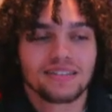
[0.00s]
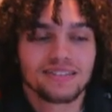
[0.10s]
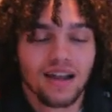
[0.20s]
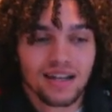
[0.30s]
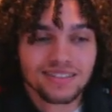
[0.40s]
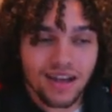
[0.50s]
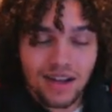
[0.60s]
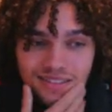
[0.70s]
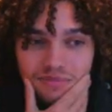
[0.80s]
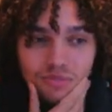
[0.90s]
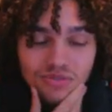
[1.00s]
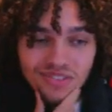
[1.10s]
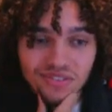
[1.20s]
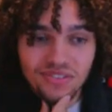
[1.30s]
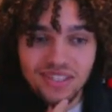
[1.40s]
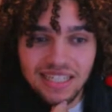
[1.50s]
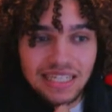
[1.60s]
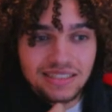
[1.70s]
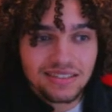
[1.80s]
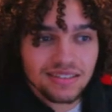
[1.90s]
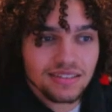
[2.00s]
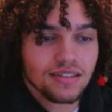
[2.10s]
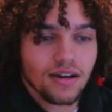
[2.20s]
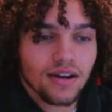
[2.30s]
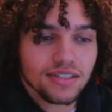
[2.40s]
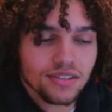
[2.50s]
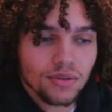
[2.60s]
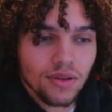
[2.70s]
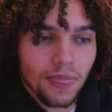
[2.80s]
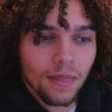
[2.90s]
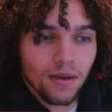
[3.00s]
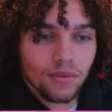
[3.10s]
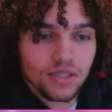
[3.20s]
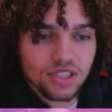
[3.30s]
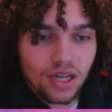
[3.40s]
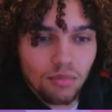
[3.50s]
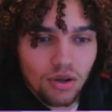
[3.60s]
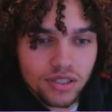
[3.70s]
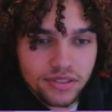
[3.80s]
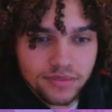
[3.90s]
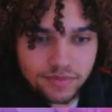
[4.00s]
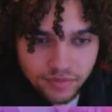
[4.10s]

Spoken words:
Non-taunted moves are for kids. All right, so we're gonna Shadow Ball here.